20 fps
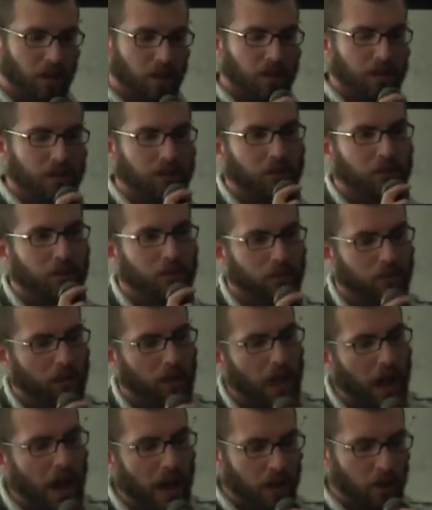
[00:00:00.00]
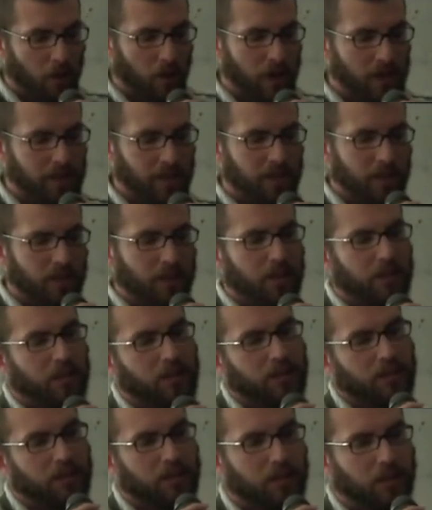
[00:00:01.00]
So while ayahuasca
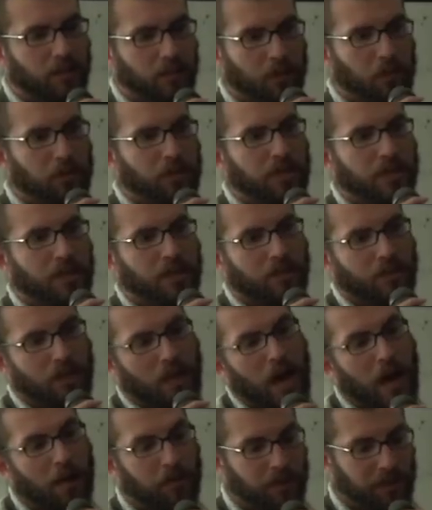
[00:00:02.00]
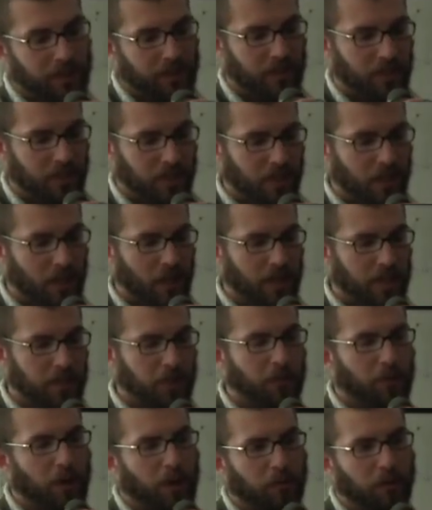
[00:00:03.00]
is the most commonly
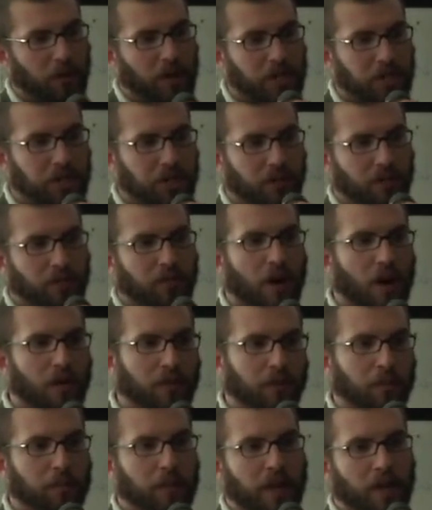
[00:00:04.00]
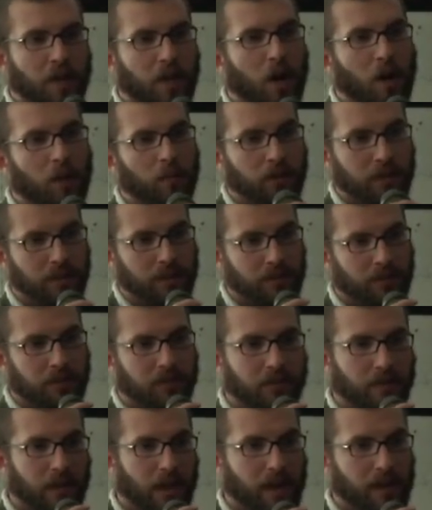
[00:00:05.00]
discussed preparation involving
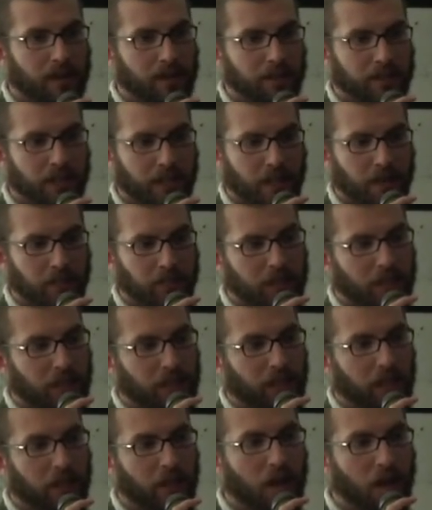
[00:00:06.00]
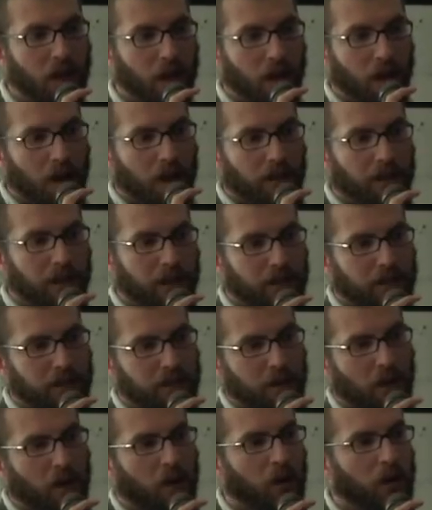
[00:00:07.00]
beta-carbolines and DMT, there's
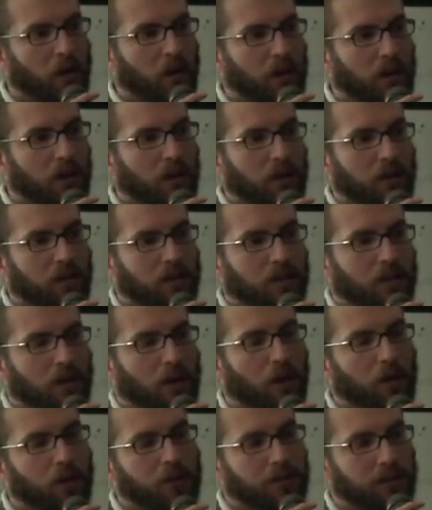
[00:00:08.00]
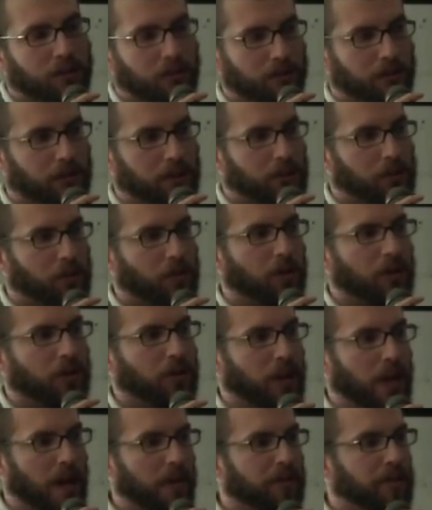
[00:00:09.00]
a whole host of
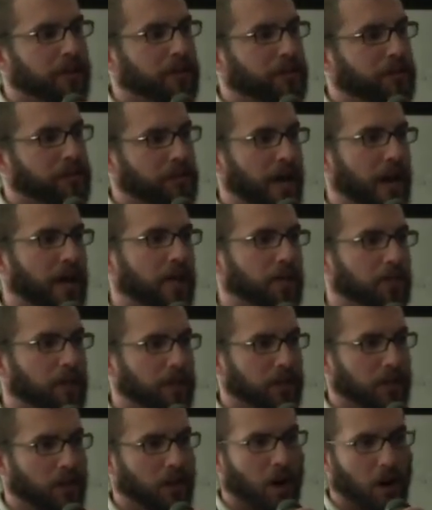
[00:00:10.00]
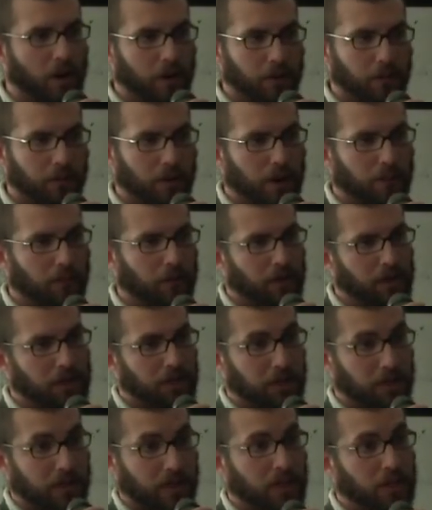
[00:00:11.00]
historical evidence documenting other
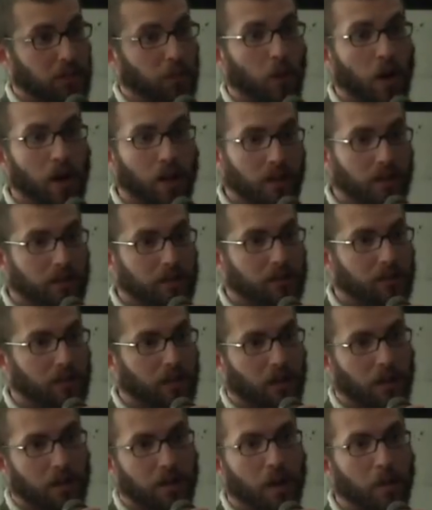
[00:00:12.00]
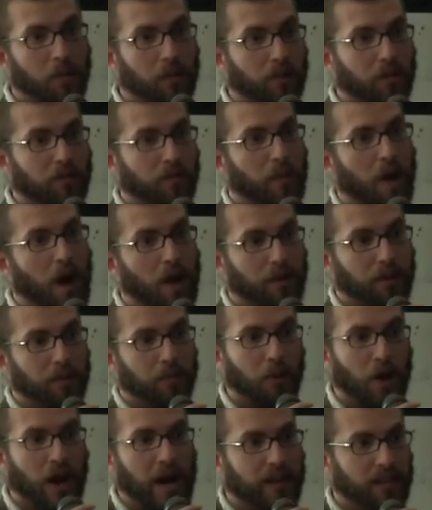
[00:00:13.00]
preparations as well as a number of modern
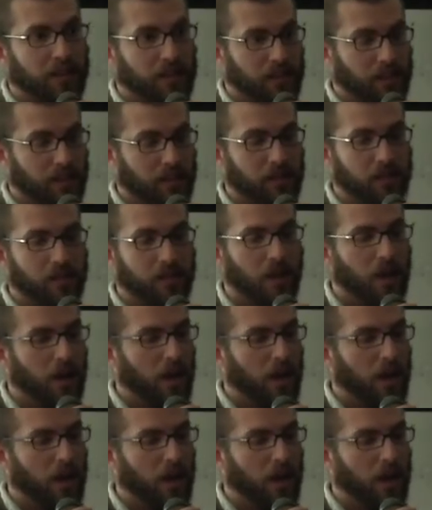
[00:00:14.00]
practices